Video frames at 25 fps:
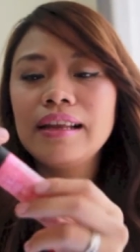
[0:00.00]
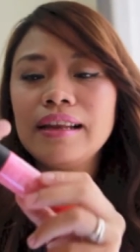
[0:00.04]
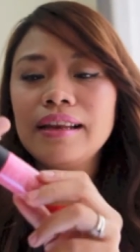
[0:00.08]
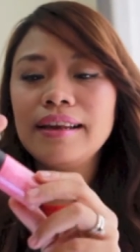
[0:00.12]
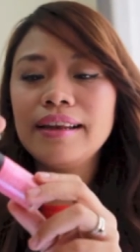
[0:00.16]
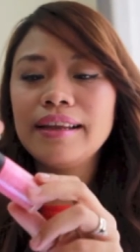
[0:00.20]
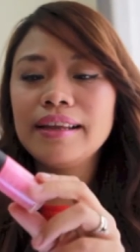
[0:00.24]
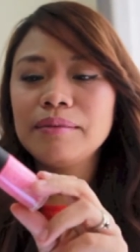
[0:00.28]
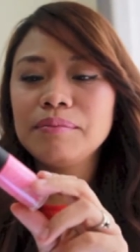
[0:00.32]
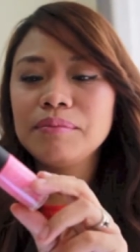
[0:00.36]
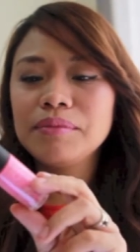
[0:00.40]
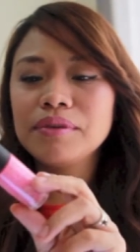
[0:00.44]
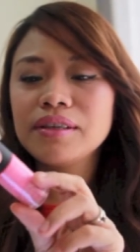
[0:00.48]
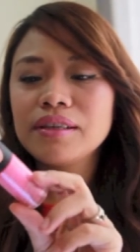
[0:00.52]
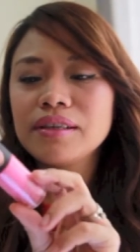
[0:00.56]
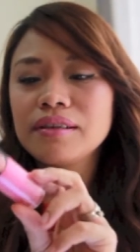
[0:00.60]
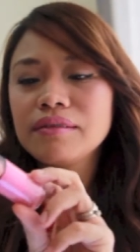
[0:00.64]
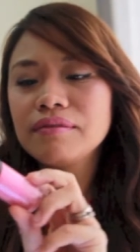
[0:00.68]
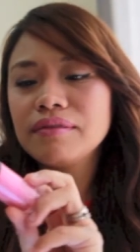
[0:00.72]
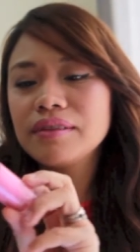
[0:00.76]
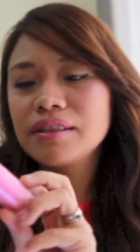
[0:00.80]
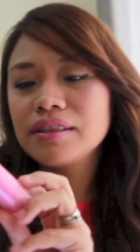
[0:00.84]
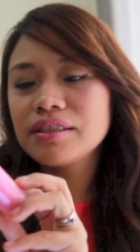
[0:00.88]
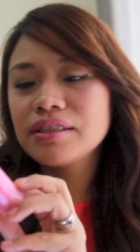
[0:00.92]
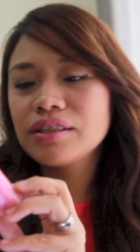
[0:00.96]
Let me
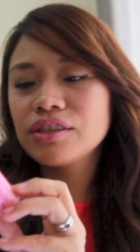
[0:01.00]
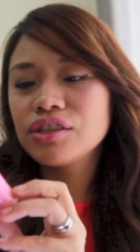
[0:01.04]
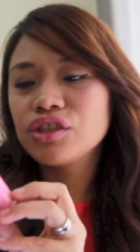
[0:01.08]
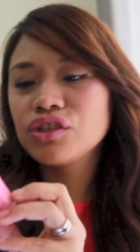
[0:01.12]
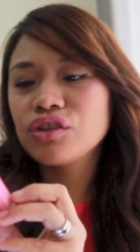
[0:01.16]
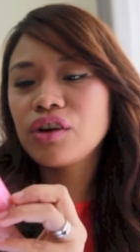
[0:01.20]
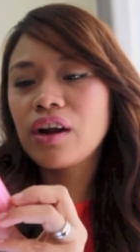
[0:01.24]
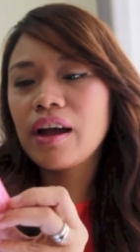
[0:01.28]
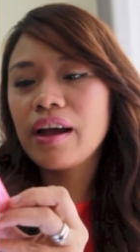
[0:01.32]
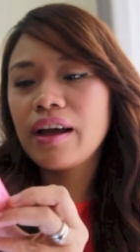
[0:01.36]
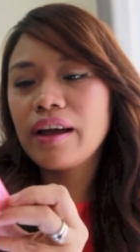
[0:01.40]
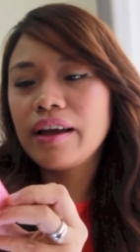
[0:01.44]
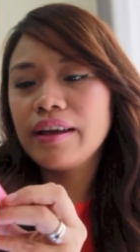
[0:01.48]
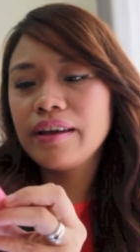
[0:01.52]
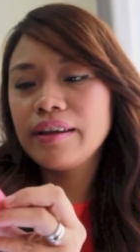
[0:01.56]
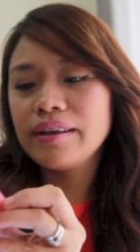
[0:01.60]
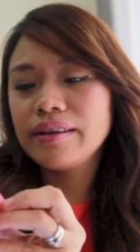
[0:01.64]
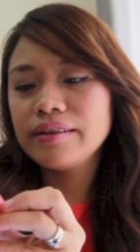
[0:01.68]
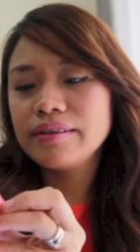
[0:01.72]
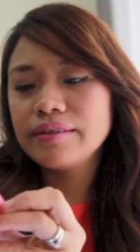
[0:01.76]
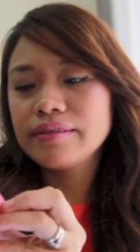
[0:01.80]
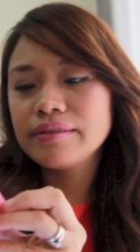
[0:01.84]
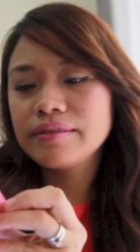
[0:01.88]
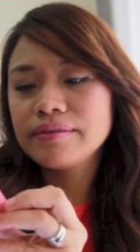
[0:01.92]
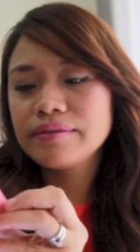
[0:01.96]
give this a try
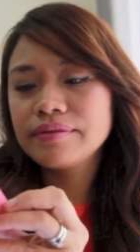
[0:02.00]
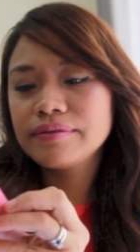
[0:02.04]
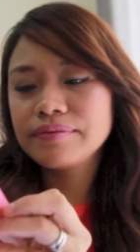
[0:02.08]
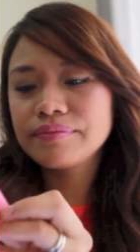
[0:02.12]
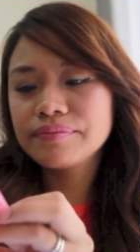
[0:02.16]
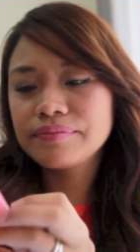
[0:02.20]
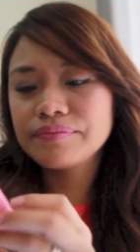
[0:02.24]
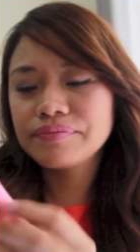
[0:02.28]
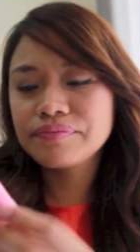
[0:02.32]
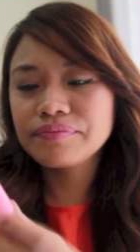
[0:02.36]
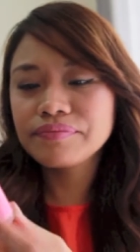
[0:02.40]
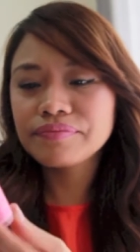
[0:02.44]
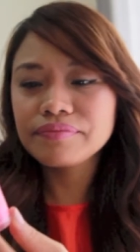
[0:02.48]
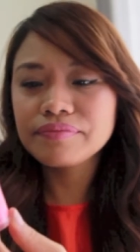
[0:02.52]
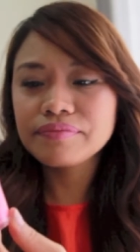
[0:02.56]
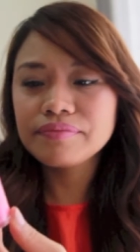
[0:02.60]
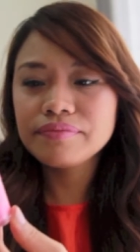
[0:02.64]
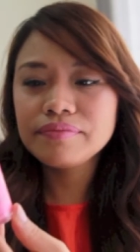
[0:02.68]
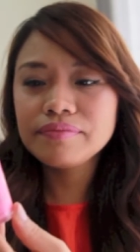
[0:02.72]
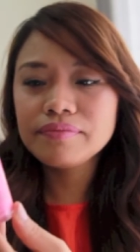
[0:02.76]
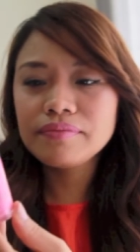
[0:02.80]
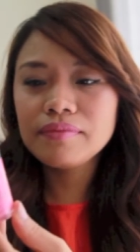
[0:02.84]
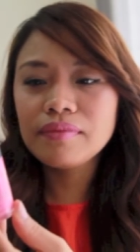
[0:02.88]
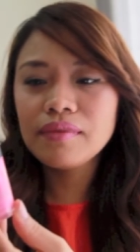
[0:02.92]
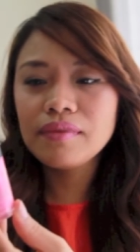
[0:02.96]

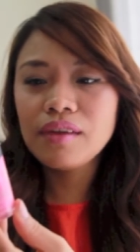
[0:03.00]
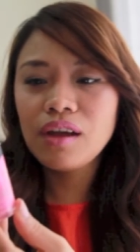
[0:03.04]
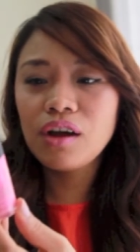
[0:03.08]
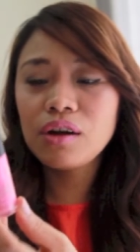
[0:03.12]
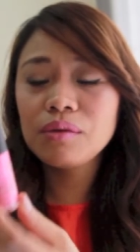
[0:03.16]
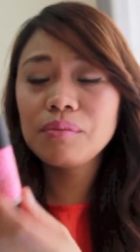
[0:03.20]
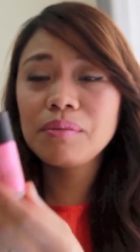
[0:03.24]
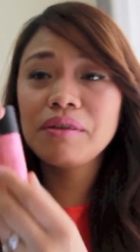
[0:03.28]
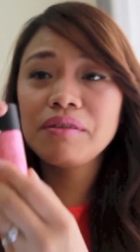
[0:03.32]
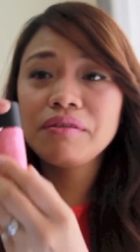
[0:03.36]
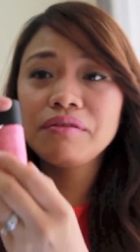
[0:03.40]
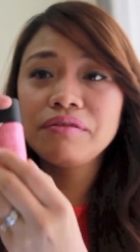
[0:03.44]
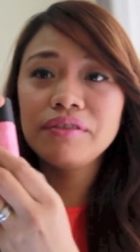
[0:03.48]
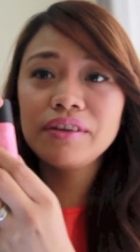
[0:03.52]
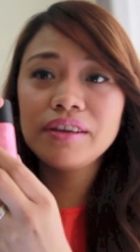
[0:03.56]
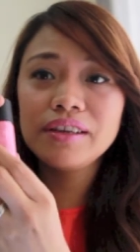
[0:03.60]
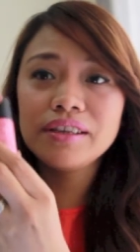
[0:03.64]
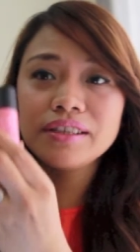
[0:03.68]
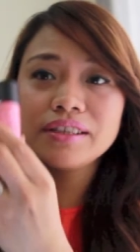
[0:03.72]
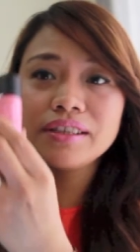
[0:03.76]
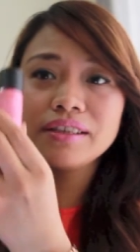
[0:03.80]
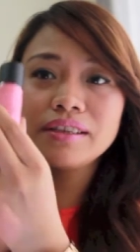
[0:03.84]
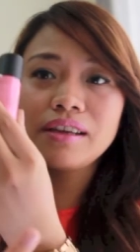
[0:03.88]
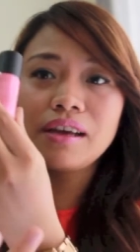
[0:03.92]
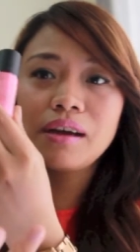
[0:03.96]
on my
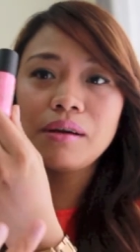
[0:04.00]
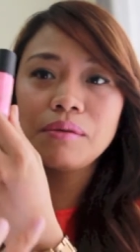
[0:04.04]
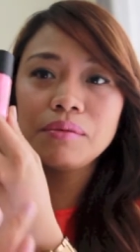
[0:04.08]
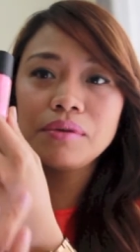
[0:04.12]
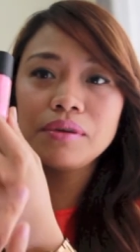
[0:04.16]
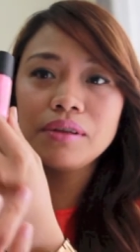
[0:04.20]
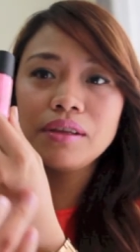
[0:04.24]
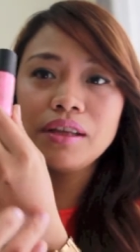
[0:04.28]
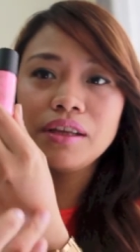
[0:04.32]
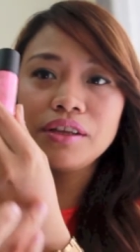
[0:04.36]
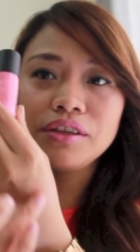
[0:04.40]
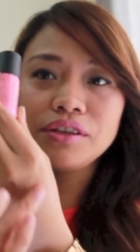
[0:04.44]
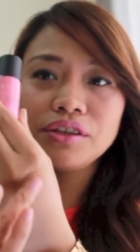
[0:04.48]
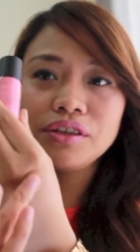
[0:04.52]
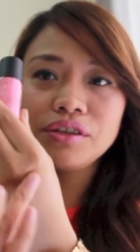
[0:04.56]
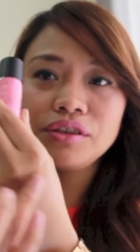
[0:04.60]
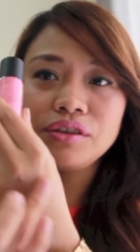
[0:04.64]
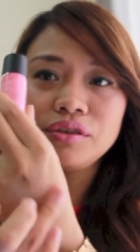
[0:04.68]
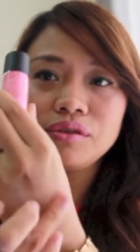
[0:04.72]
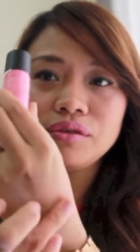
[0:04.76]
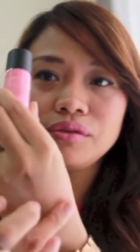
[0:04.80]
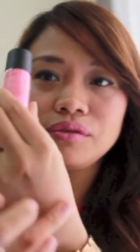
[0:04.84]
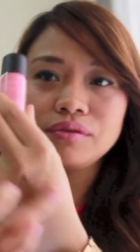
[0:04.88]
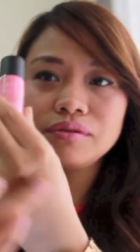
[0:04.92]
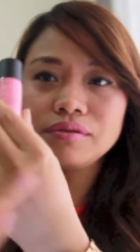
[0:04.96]
face and I will let you
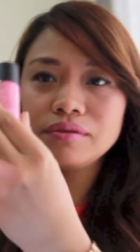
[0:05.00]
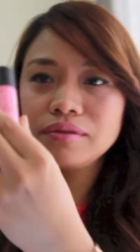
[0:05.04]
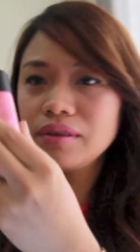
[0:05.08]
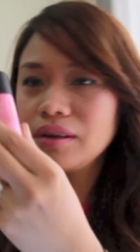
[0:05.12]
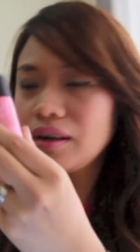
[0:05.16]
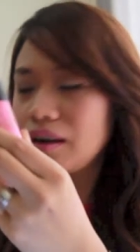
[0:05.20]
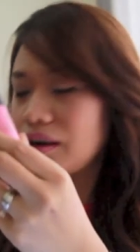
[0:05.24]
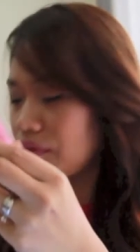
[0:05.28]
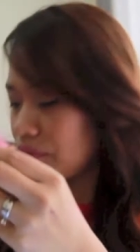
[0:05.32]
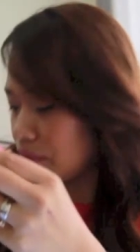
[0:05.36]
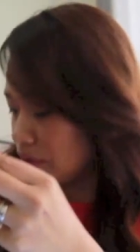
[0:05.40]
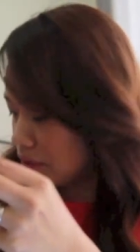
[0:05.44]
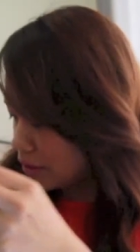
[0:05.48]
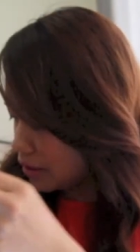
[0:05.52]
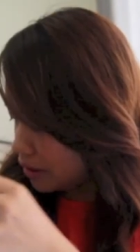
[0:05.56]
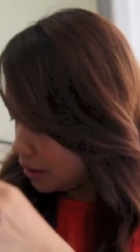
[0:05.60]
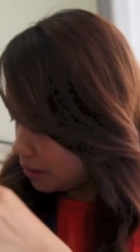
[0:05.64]
know how it